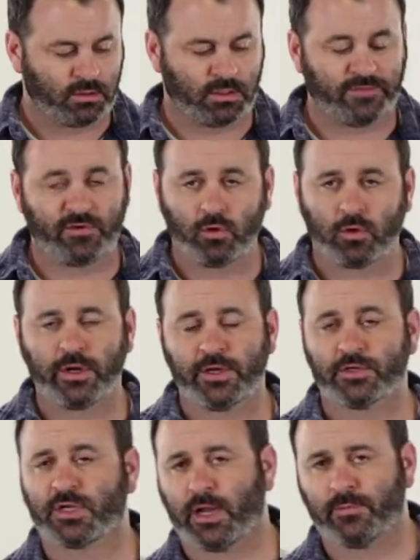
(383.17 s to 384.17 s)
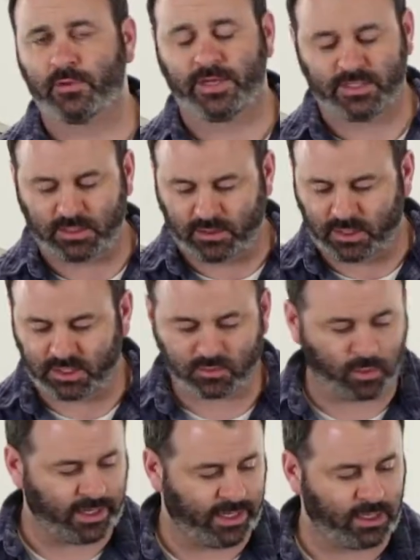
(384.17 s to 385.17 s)
If you orient your tine plates in this
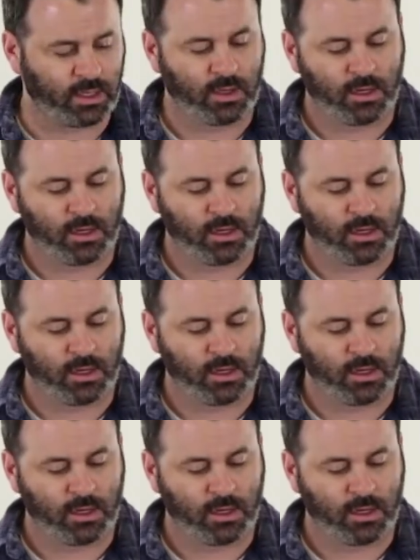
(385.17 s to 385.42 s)
way,